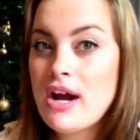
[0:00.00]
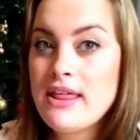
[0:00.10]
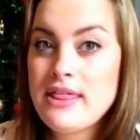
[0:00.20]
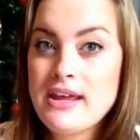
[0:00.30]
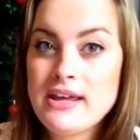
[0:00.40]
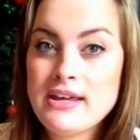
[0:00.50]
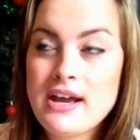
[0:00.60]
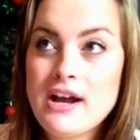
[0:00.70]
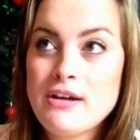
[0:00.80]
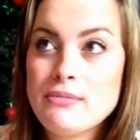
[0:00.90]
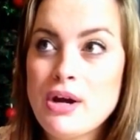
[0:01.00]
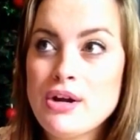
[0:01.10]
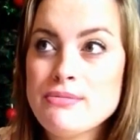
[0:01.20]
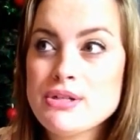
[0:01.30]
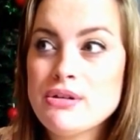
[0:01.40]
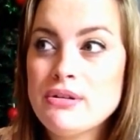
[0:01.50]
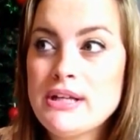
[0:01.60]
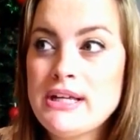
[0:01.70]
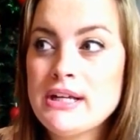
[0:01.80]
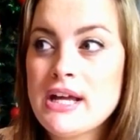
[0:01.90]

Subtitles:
I think homeschooling,